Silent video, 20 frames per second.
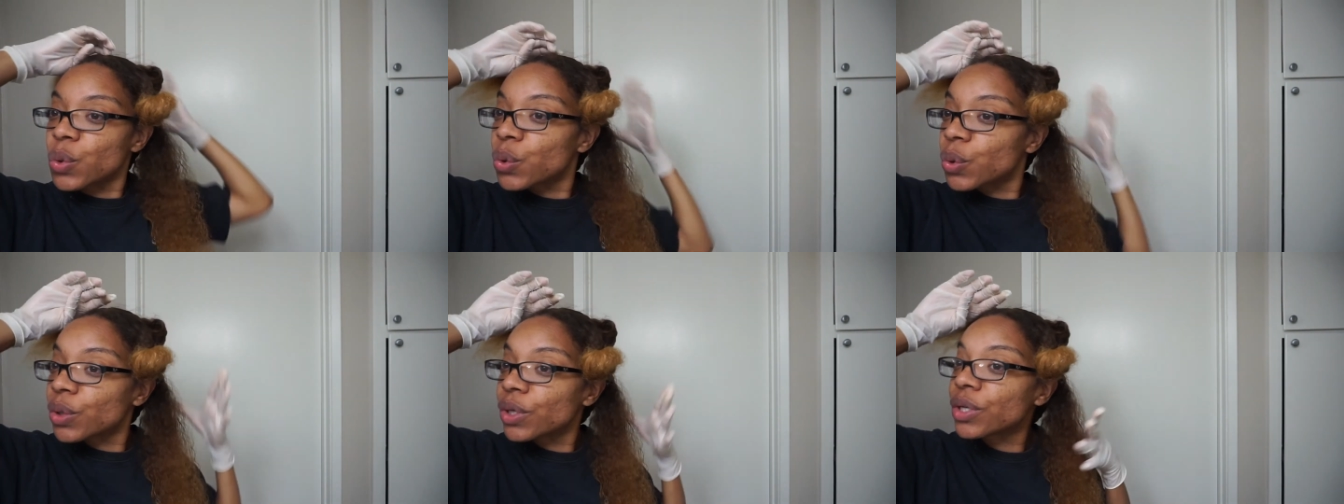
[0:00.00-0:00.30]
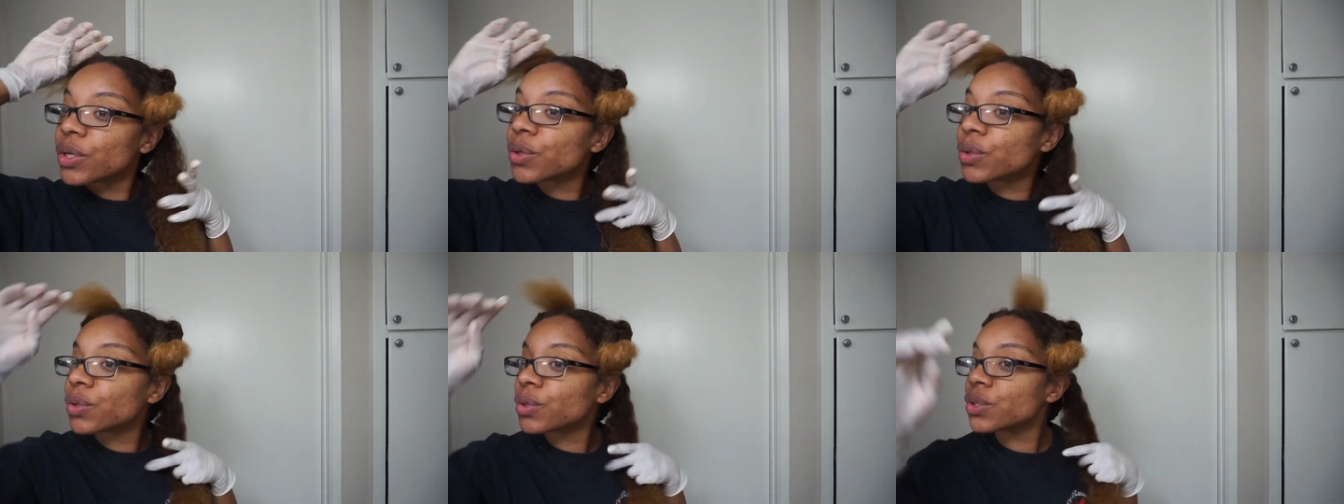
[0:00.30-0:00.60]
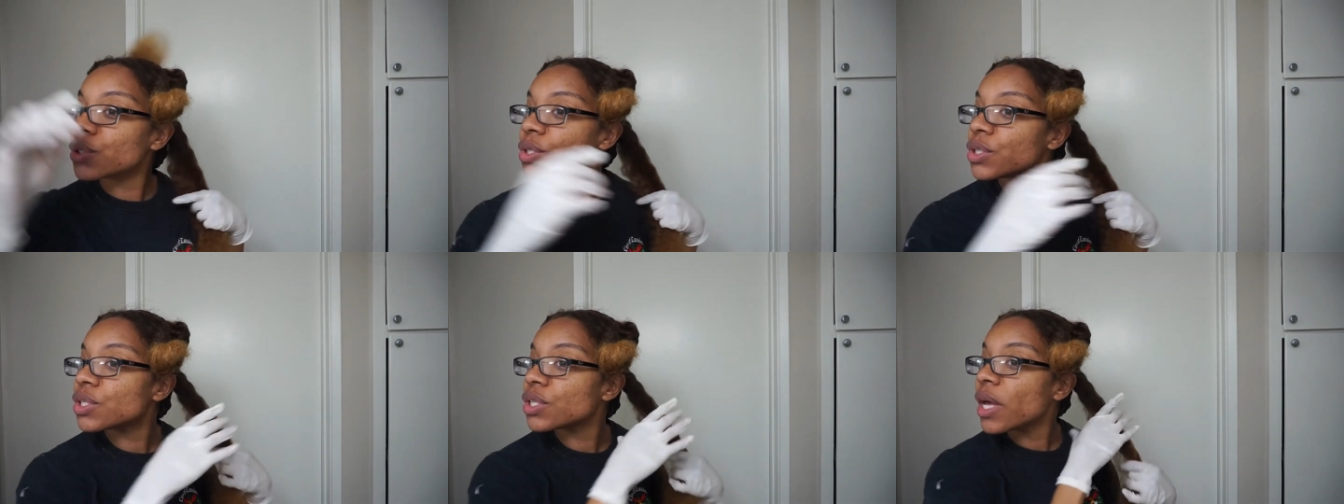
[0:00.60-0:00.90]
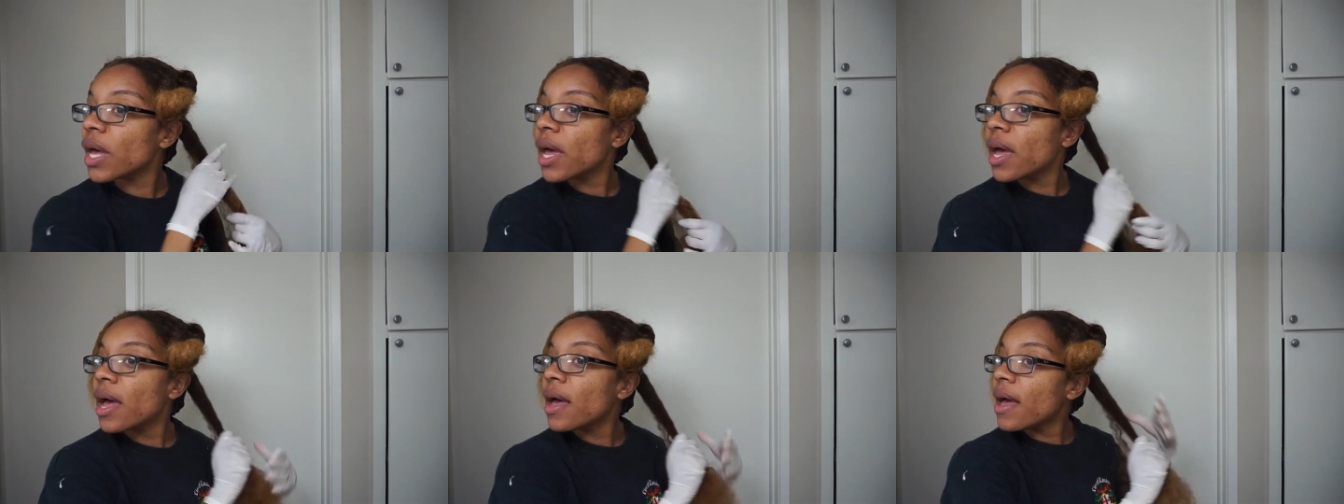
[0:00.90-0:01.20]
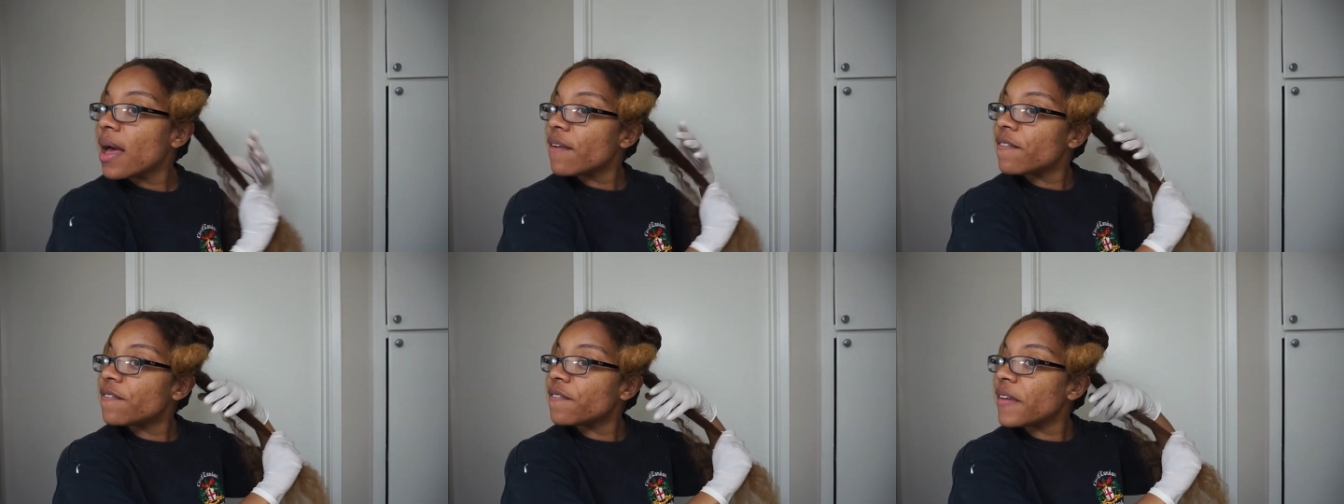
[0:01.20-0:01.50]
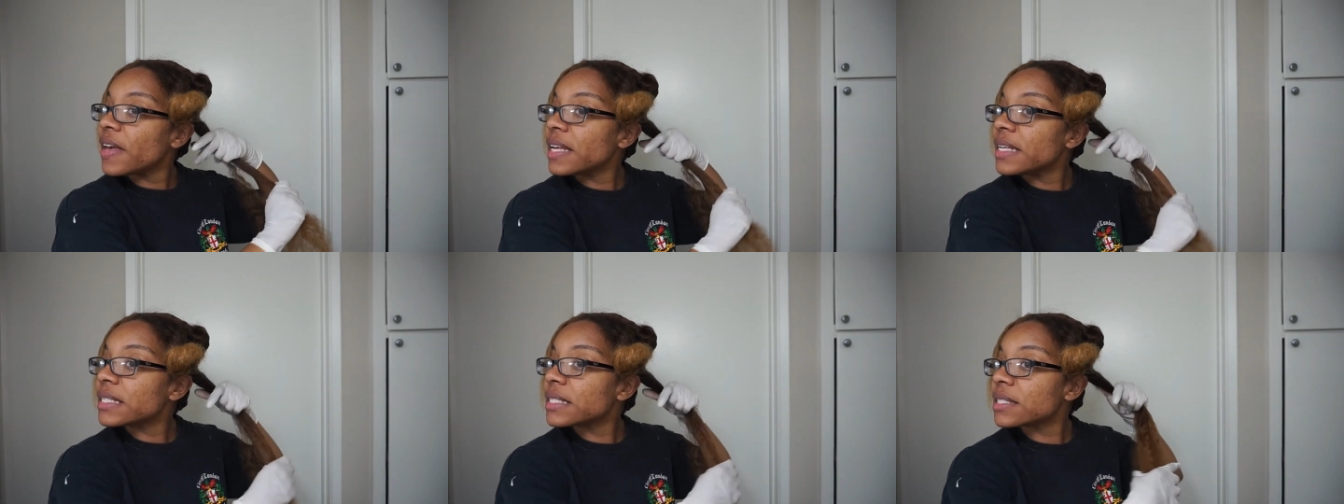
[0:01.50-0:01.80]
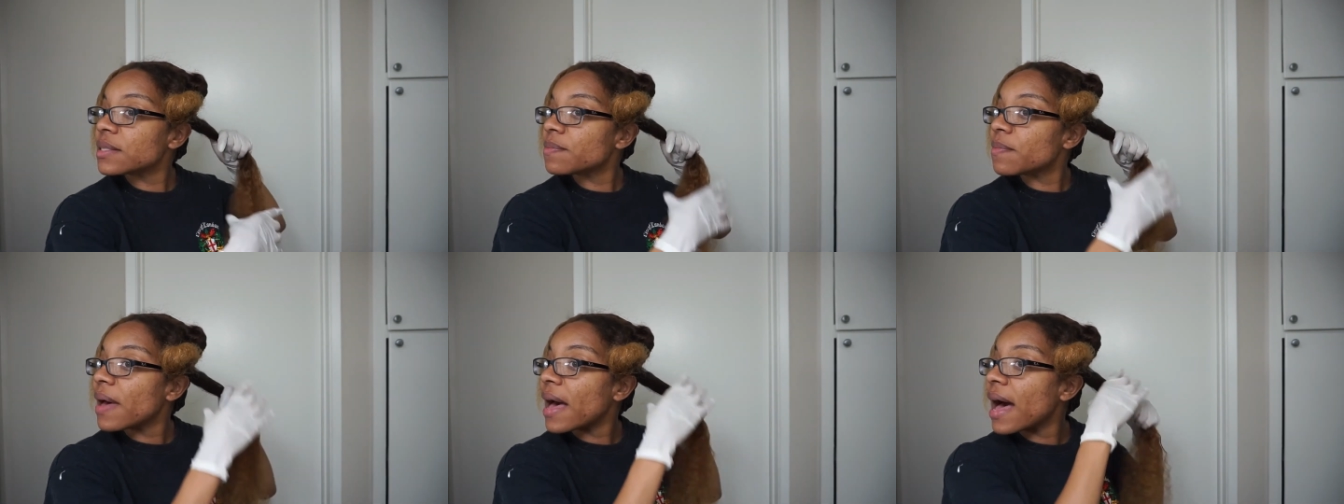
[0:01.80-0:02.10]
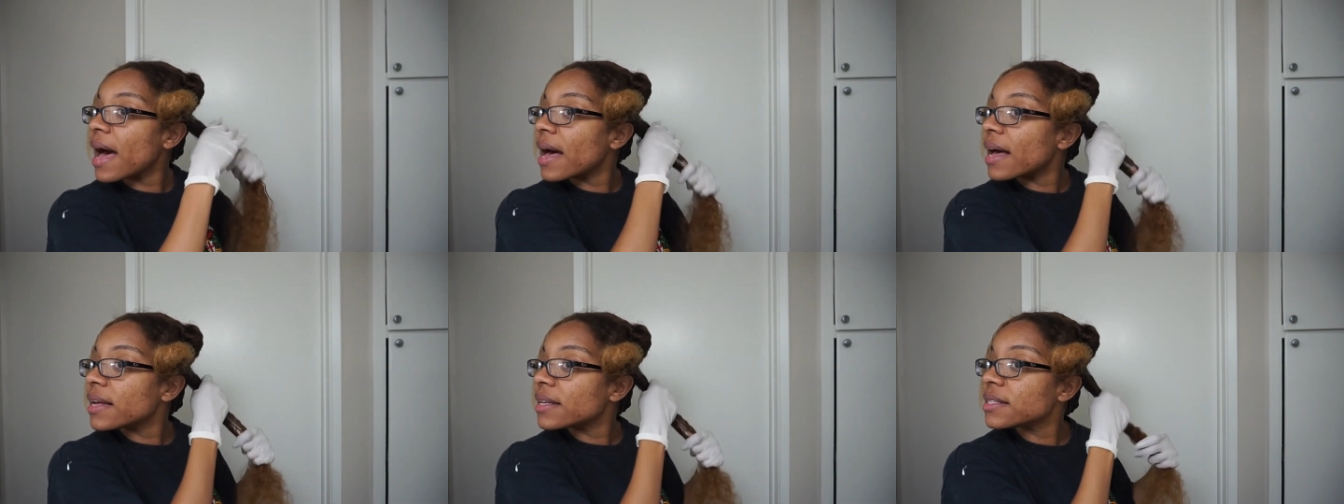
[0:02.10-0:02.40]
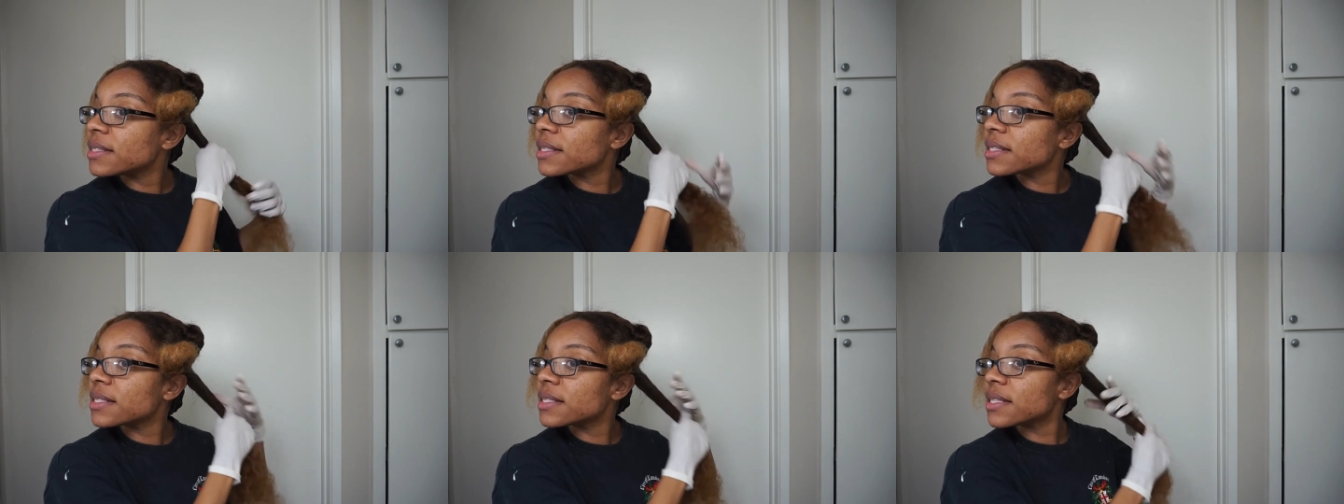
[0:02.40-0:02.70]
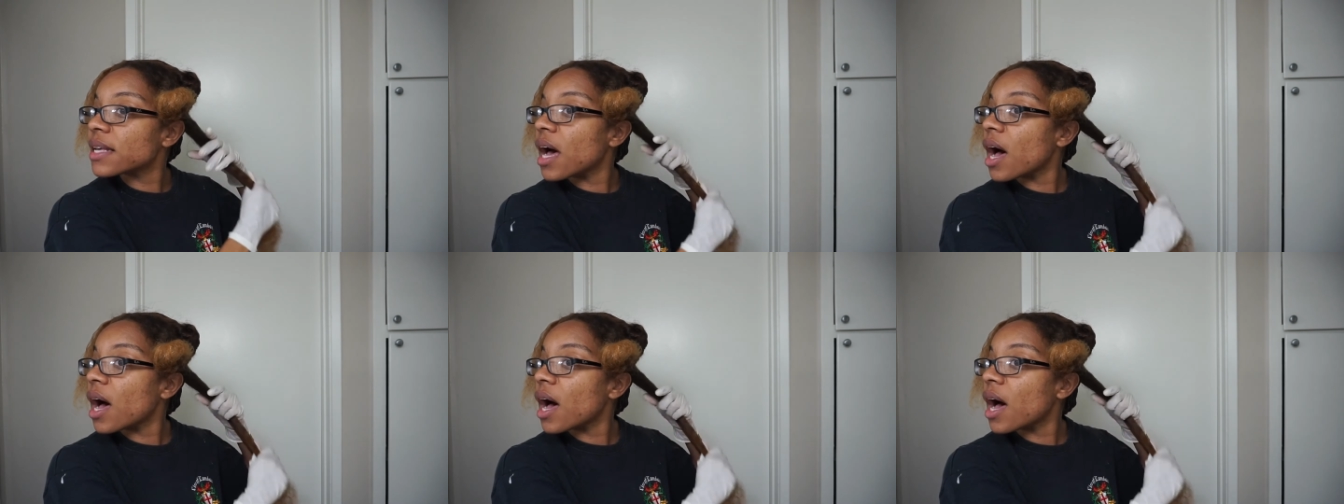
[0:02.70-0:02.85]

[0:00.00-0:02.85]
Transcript: oils, face masks.